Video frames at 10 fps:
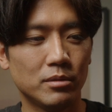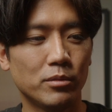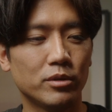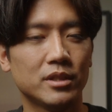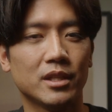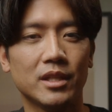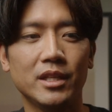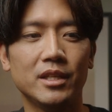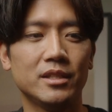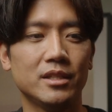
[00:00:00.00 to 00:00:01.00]
the most
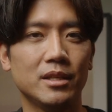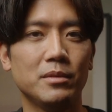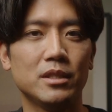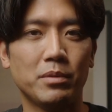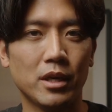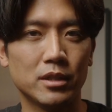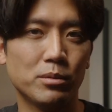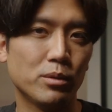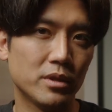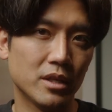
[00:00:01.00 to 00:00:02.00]
cleanest image
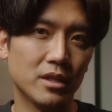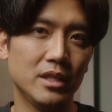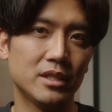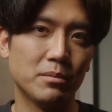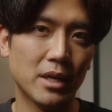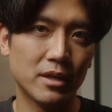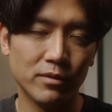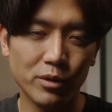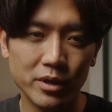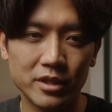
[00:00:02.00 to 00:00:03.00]
possible with the least amount of
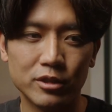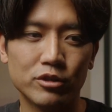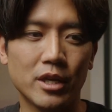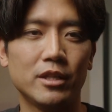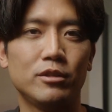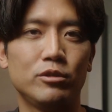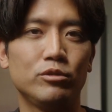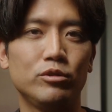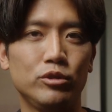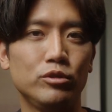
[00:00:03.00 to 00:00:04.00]
noise, try
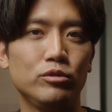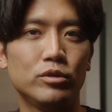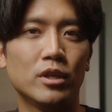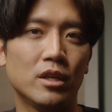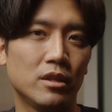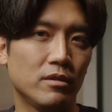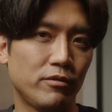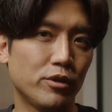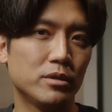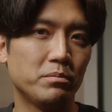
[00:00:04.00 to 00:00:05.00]
to use the
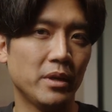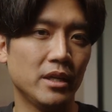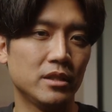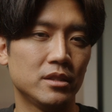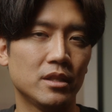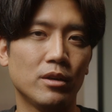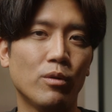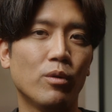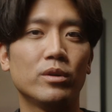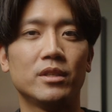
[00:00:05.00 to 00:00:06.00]
first base
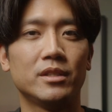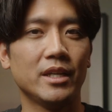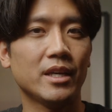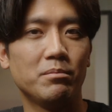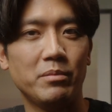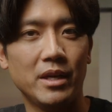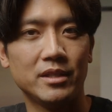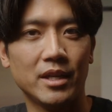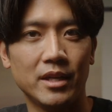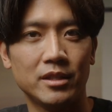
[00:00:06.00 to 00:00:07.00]
or the second
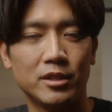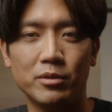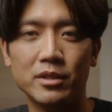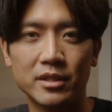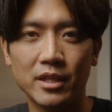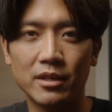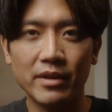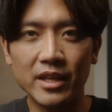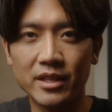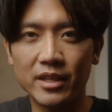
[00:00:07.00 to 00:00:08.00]
base ISO instead
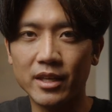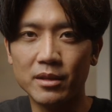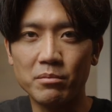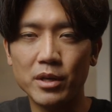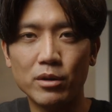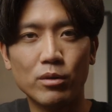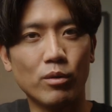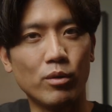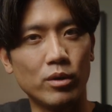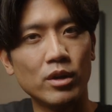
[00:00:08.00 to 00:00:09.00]
of anything in the middle
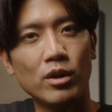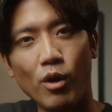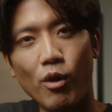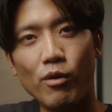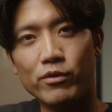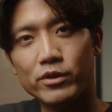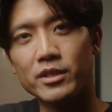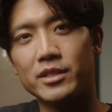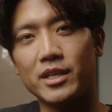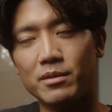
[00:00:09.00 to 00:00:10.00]
or over
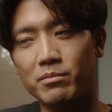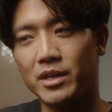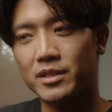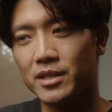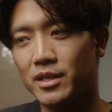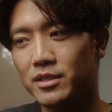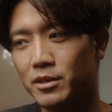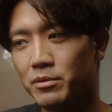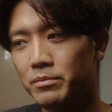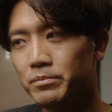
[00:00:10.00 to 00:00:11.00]
the second base ISO.